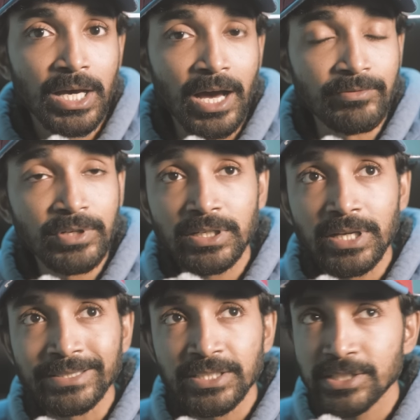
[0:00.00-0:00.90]
I've done
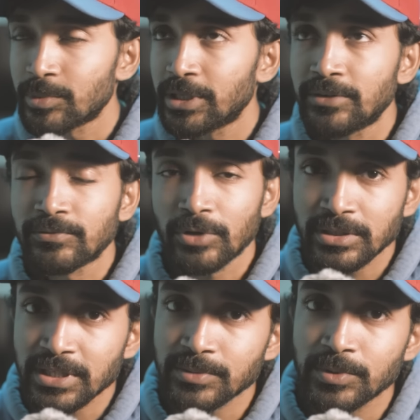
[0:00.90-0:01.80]
adjustment in
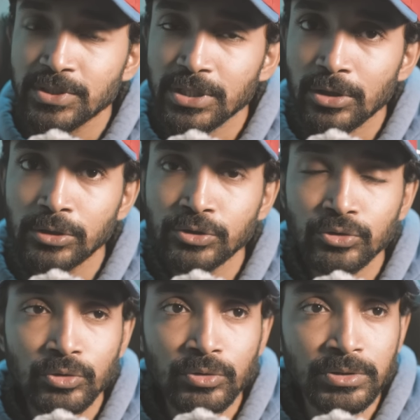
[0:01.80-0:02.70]
front suspension
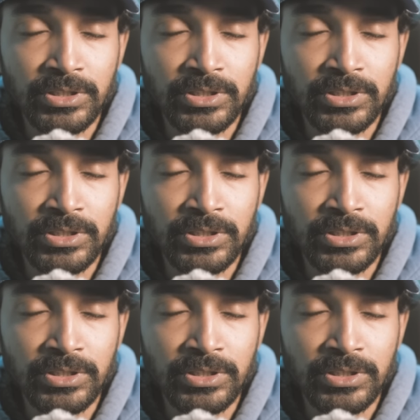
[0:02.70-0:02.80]
also,